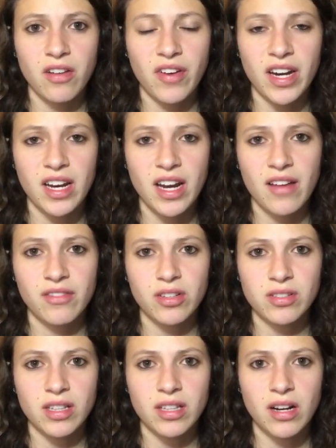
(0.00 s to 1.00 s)
If I didn't have
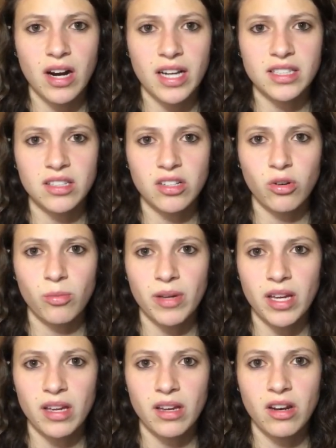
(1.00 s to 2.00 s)
those in there, I'd still
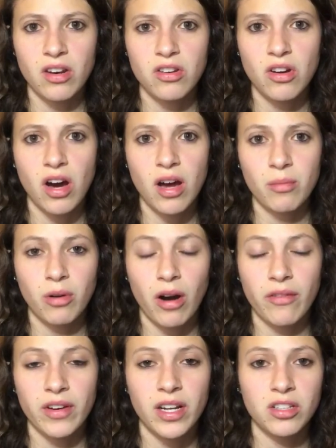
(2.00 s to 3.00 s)
be not
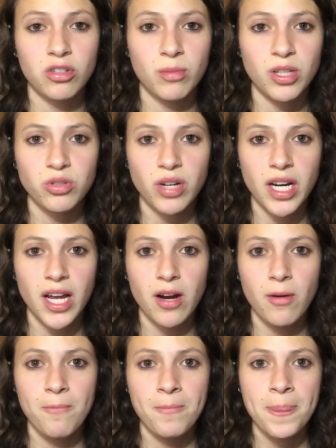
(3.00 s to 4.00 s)
profiting too much right now.